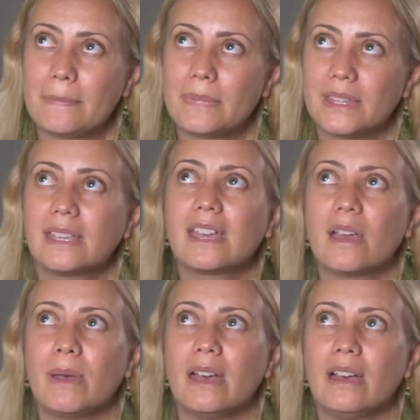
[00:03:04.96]
thinking
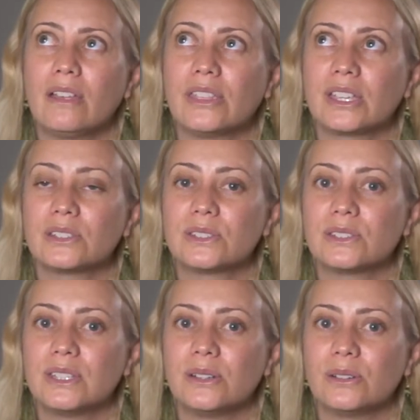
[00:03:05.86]
about how
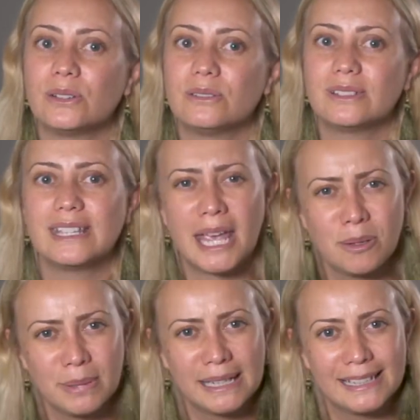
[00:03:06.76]
things,
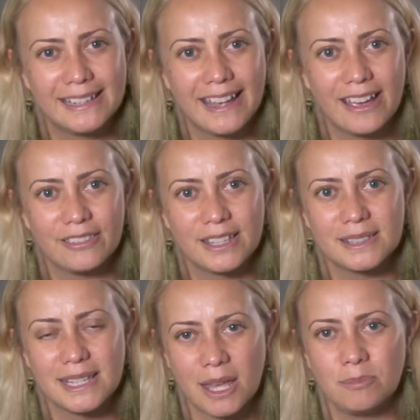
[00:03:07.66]
can
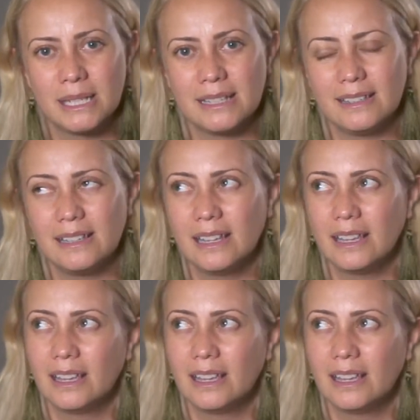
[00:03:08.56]
be